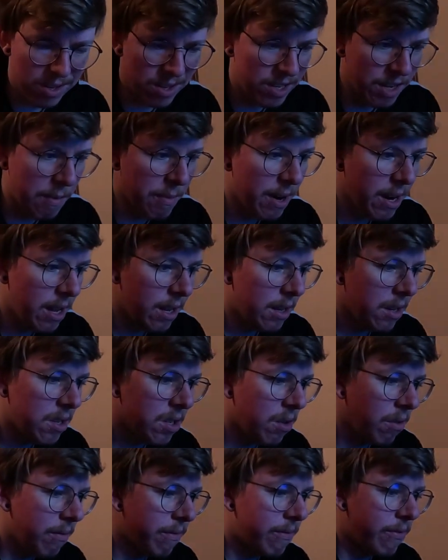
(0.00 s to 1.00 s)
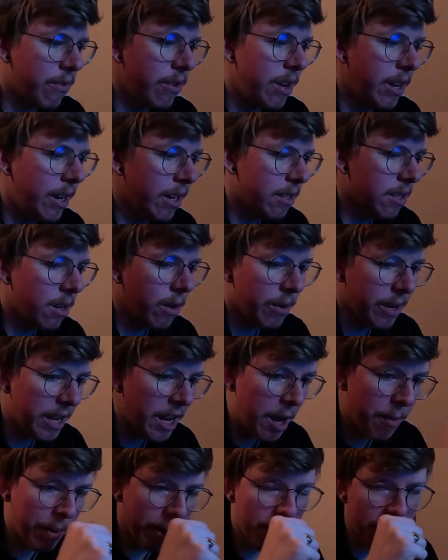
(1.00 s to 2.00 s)
similar, sold 3 years ago on
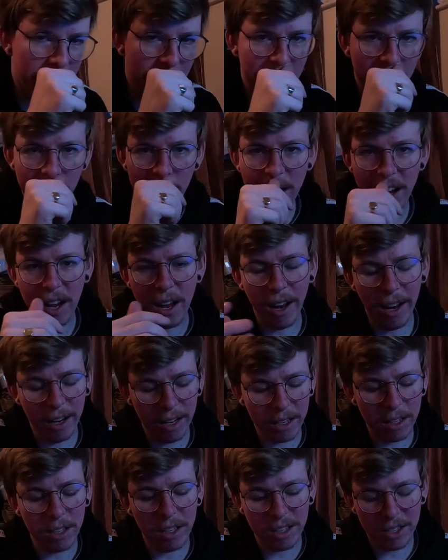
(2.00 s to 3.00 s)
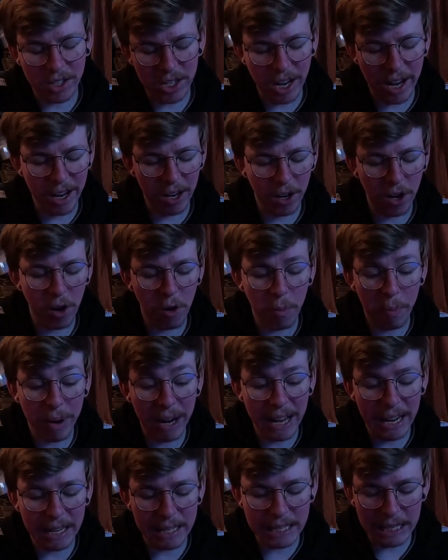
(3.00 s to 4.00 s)
eBay, and saying gold
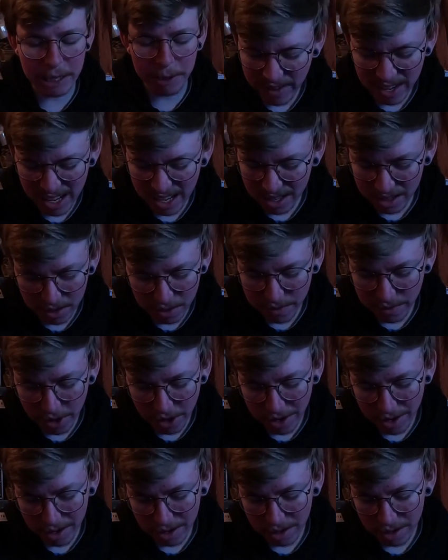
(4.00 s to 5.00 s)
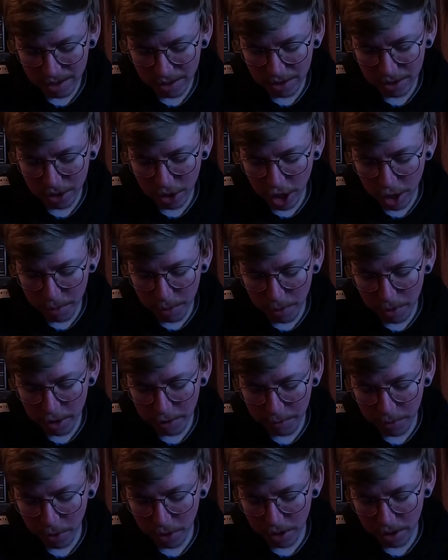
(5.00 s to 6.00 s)
plated. If it is, it's fine. It's going to be
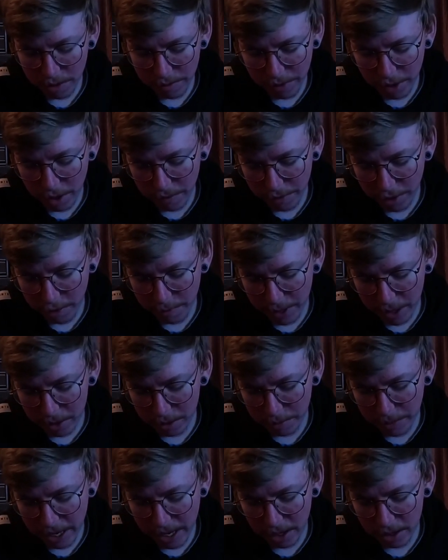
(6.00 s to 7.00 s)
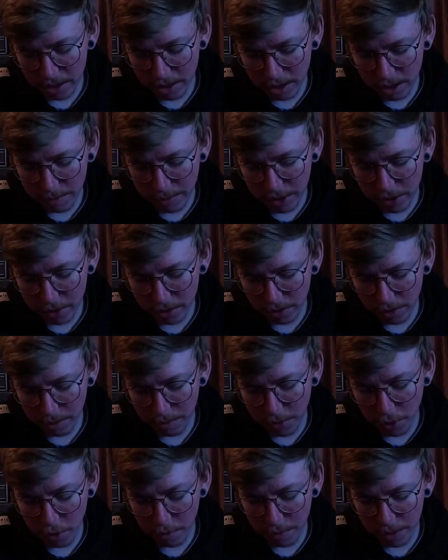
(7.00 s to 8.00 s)
worth more than £35 a pair. I just need to make sure the
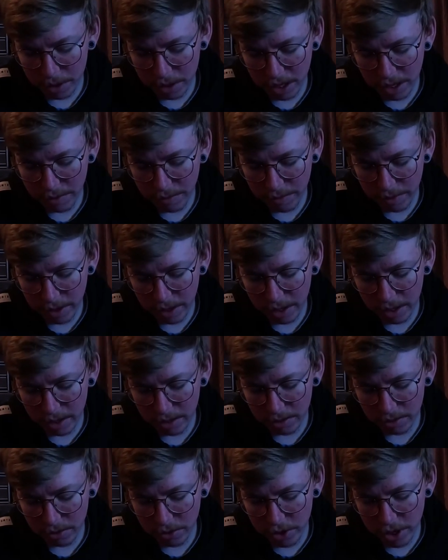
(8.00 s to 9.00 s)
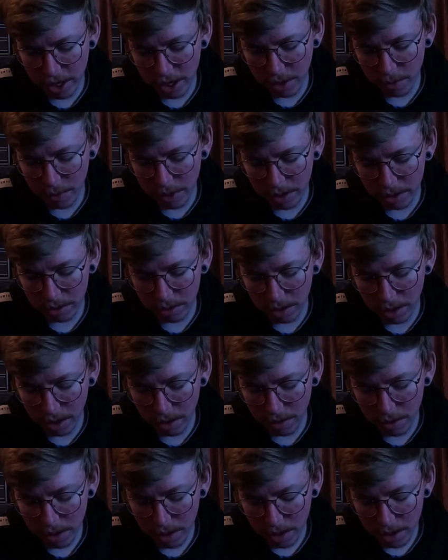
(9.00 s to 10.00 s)
movement and everything is genuine.
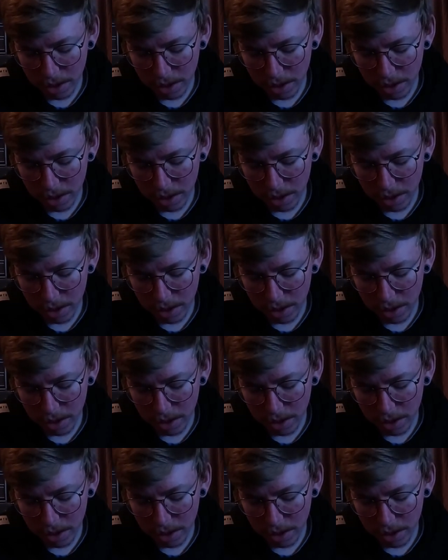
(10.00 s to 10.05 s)
So